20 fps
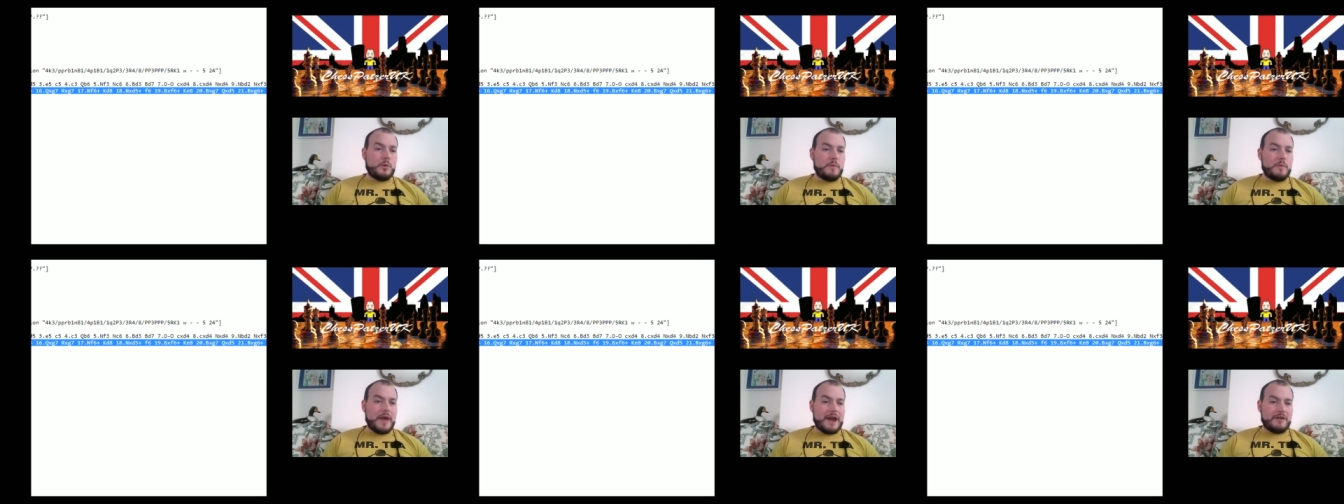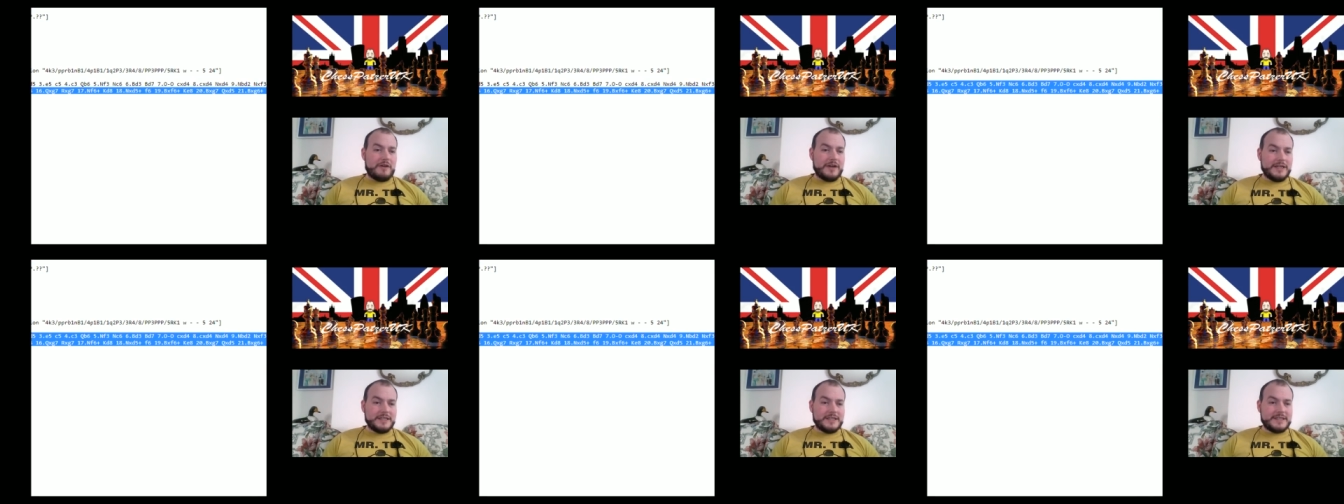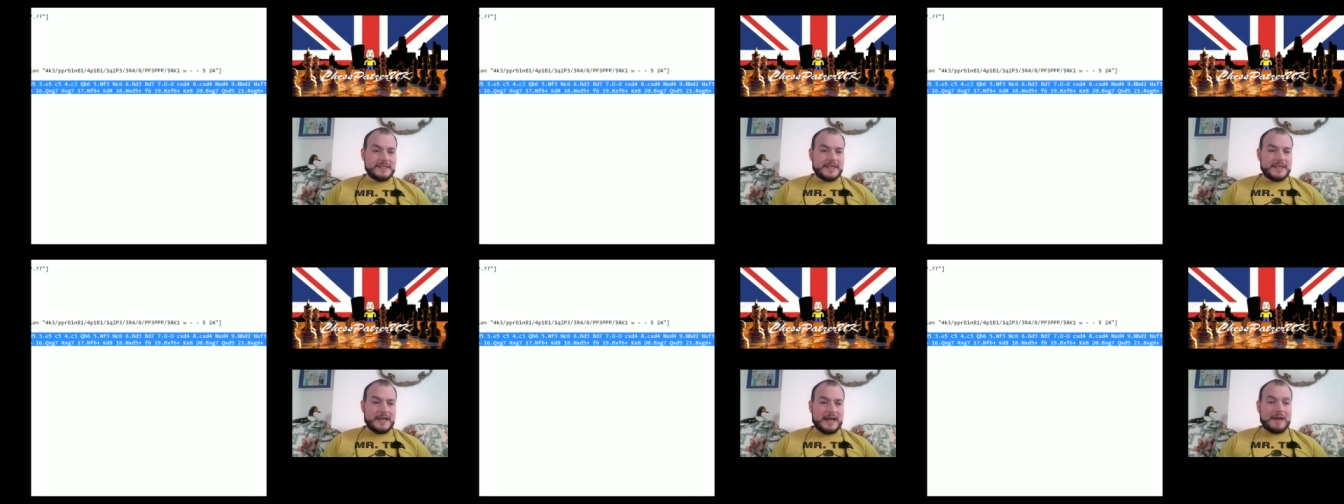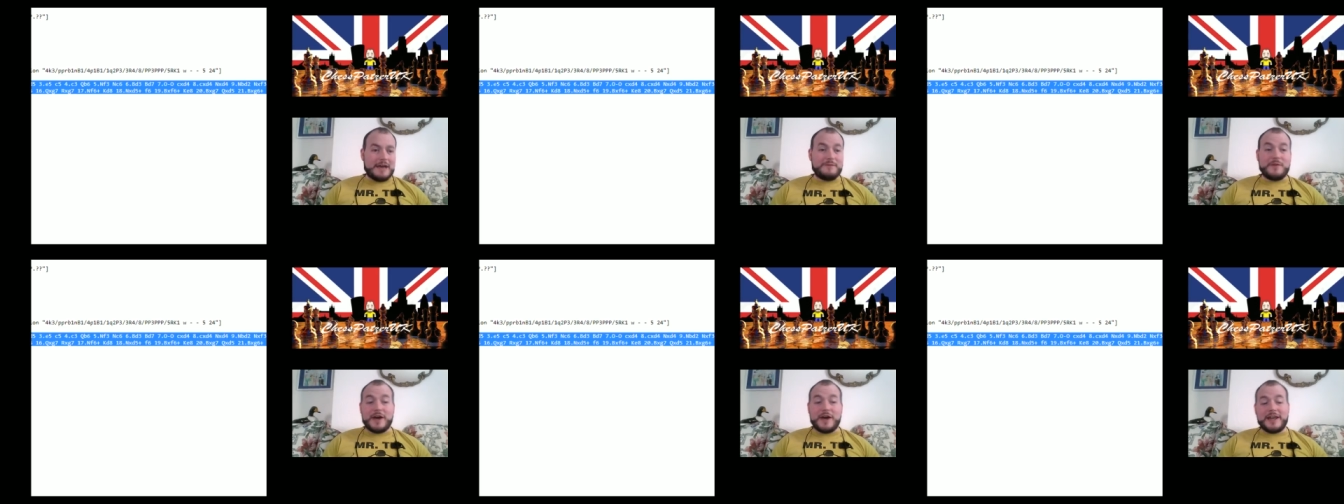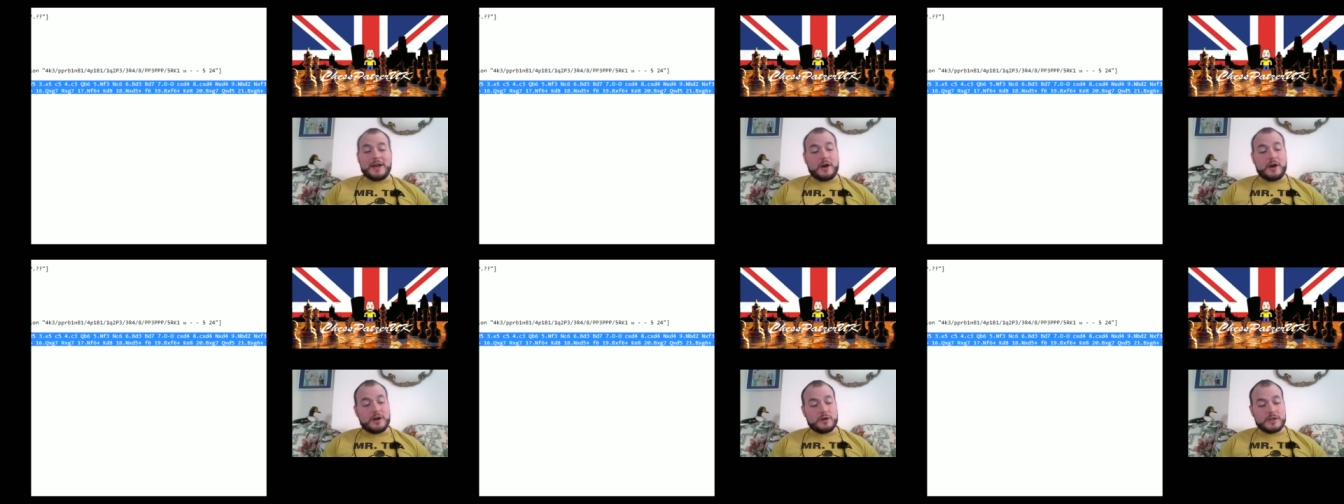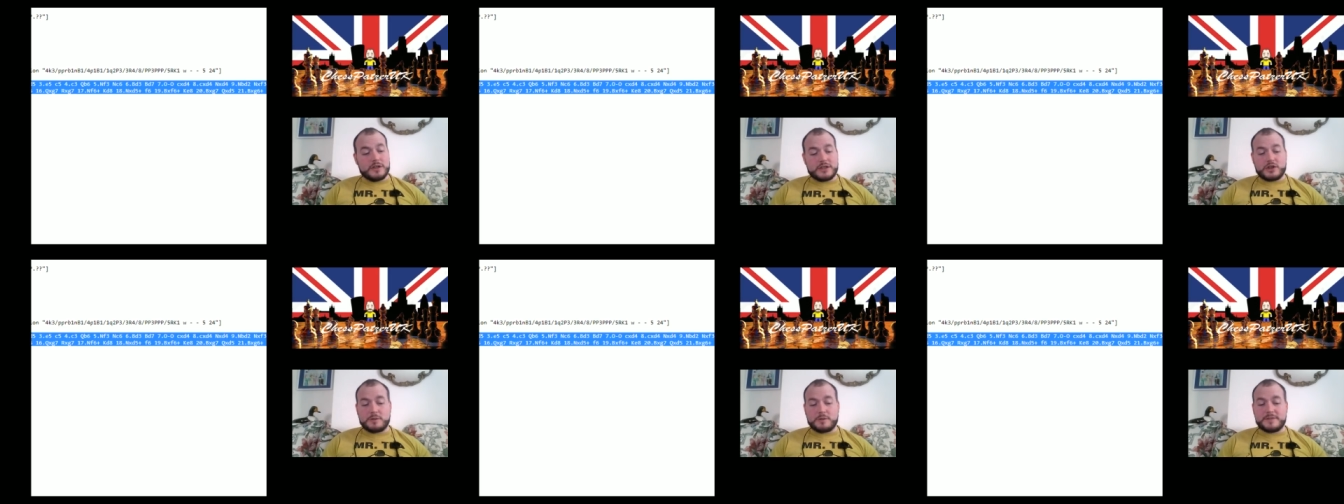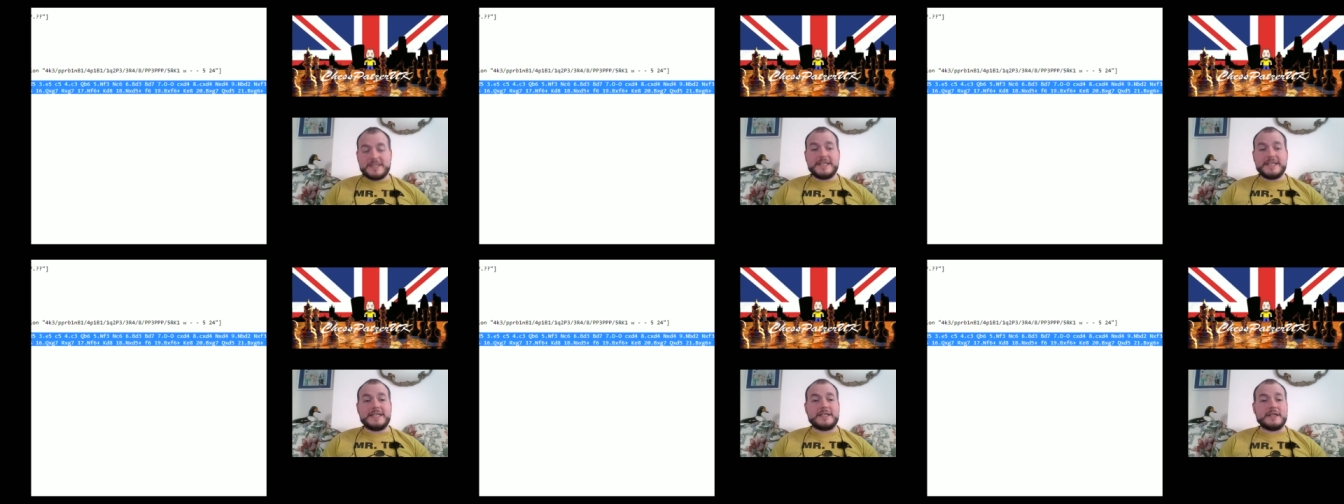pairings and found out I got the top
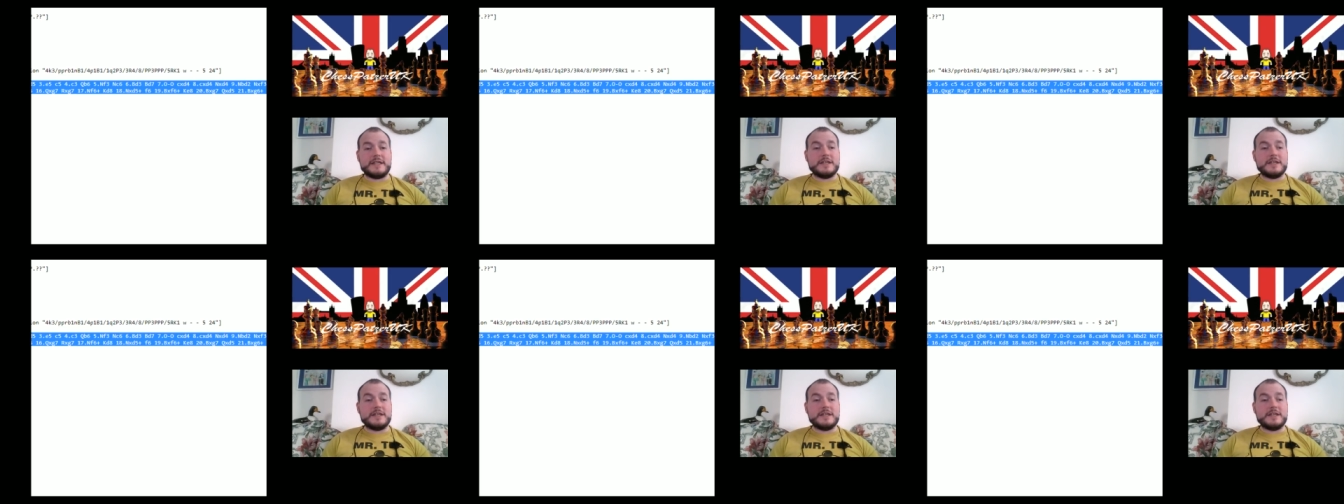seed.